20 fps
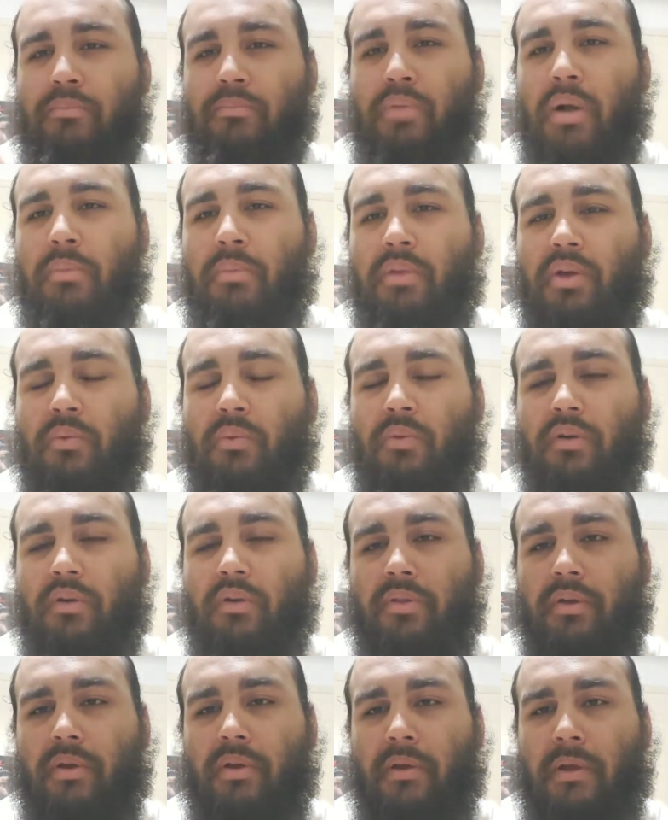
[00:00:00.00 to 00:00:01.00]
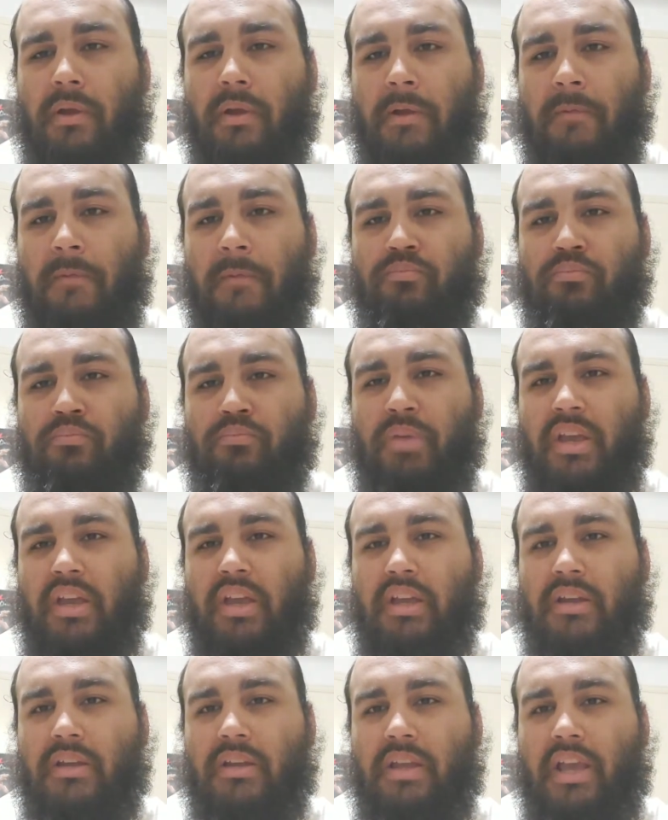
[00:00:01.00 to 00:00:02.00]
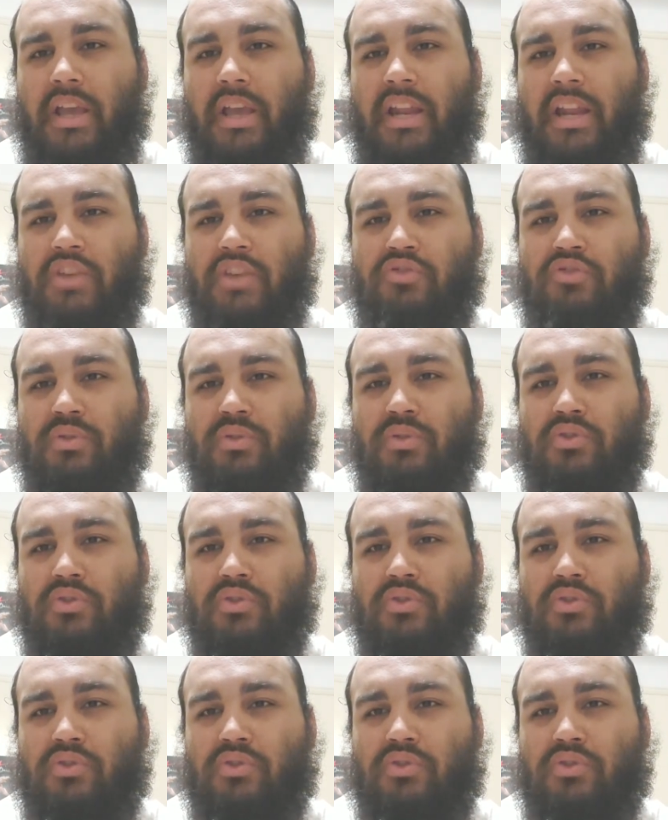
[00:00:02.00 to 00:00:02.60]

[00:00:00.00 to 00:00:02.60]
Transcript: public with being in Israel.